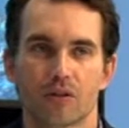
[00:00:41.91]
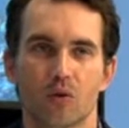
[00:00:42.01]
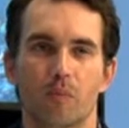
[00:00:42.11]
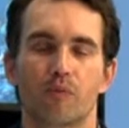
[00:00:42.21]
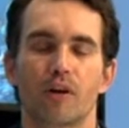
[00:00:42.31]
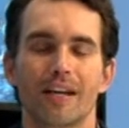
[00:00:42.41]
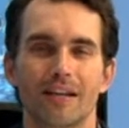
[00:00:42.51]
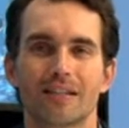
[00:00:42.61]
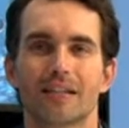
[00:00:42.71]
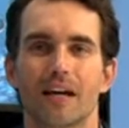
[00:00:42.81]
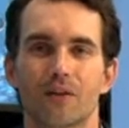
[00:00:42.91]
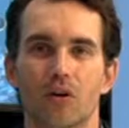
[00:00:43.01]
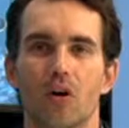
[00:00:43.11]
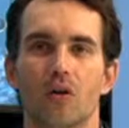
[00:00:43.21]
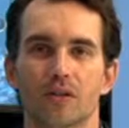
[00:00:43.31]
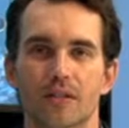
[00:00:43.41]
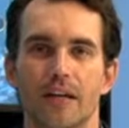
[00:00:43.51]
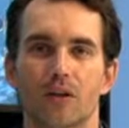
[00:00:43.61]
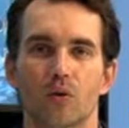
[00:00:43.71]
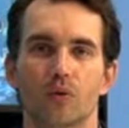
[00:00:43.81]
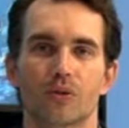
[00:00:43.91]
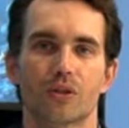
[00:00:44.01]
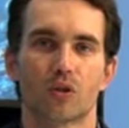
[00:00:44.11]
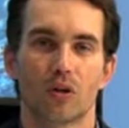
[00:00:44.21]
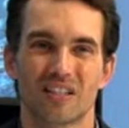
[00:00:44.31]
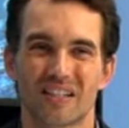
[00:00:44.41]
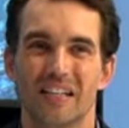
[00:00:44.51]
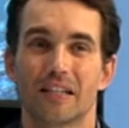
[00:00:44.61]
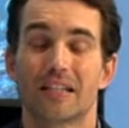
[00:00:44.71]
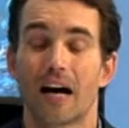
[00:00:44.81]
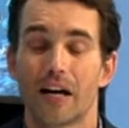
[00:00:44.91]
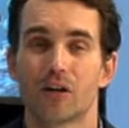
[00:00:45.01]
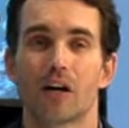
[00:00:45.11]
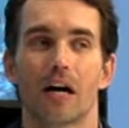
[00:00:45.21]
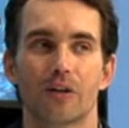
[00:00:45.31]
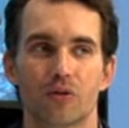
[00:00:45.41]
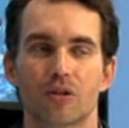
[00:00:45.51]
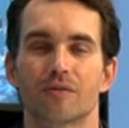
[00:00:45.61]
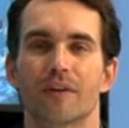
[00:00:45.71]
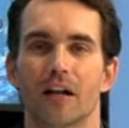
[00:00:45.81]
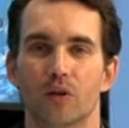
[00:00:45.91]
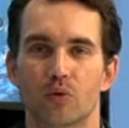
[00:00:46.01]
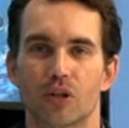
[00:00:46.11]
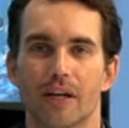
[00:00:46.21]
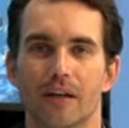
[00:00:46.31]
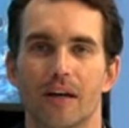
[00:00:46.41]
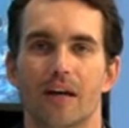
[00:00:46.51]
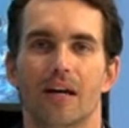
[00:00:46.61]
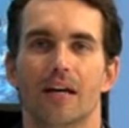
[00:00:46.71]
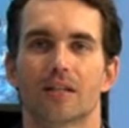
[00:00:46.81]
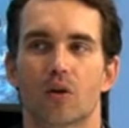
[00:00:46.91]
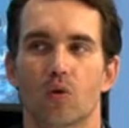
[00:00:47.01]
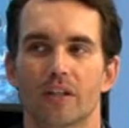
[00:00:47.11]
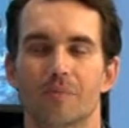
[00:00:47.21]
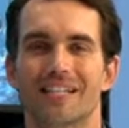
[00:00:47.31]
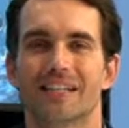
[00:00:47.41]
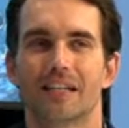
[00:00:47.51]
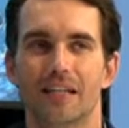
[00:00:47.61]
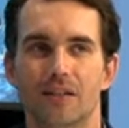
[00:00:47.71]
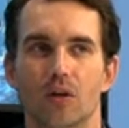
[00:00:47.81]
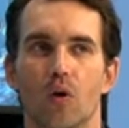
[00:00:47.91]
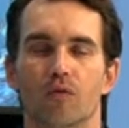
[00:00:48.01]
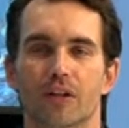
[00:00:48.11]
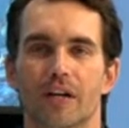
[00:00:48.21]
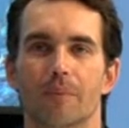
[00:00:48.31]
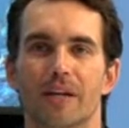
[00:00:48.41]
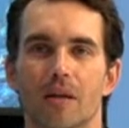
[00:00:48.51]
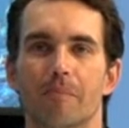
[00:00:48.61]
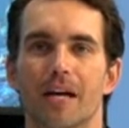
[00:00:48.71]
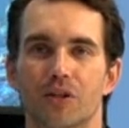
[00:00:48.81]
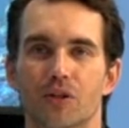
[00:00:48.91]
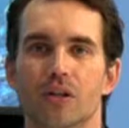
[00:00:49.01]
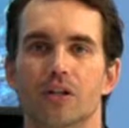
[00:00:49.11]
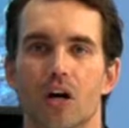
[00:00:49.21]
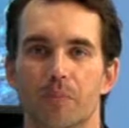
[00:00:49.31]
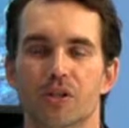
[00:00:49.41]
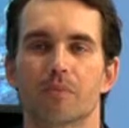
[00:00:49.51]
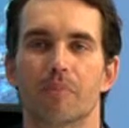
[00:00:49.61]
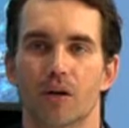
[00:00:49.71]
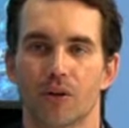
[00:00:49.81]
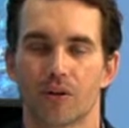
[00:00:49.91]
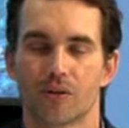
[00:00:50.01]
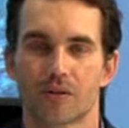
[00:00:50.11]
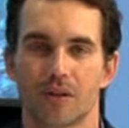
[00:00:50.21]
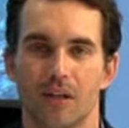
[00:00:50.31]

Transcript: So bringing together all stakeholders across the entire hydrogen value chain is going to be key to overcoming the major adoption barriers.